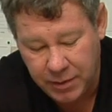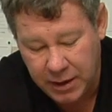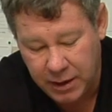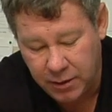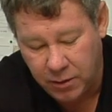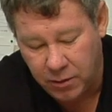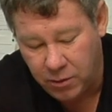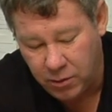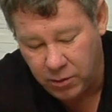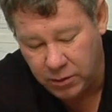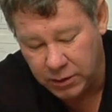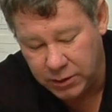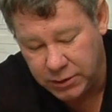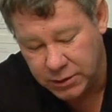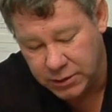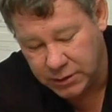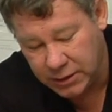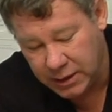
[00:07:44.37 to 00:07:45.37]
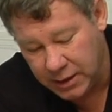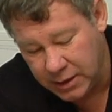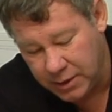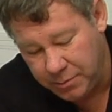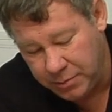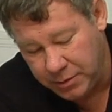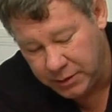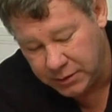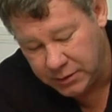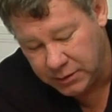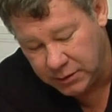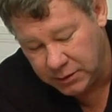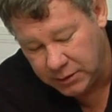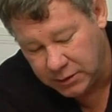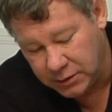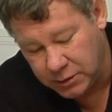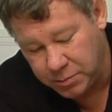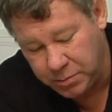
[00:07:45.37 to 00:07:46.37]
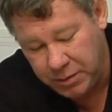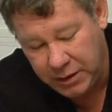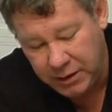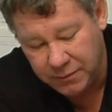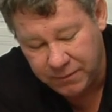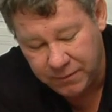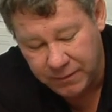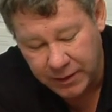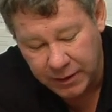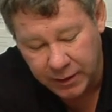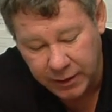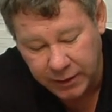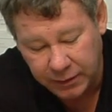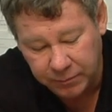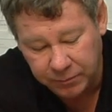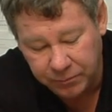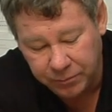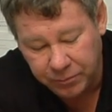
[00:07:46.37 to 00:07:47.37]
that hole and just kind of builds a little speed fairing.